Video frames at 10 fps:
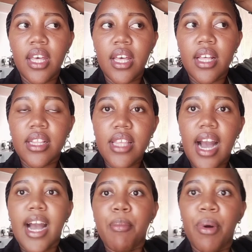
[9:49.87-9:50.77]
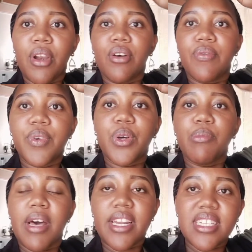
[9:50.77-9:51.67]
there are a couple of
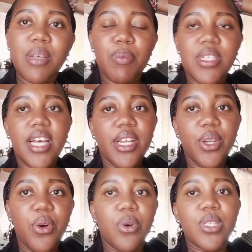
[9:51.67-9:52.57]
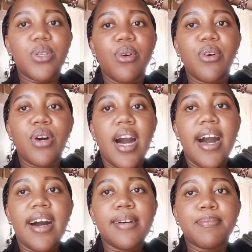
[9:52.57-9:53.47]
ndoma recipes I know, so
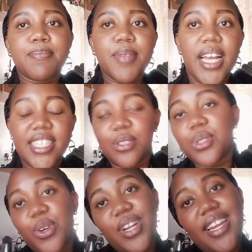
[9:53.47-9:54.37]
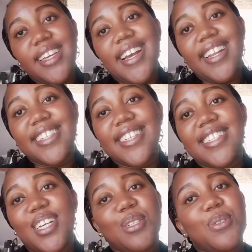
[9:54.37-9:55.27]
hata tutaona ni gani
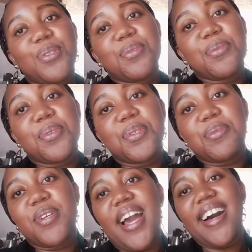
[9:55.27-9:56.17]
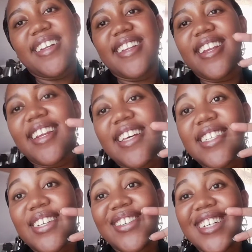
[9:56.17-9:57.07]
itatu suit. So yeah, let's
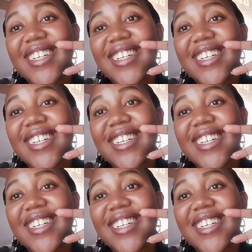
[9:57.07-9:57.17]
cook.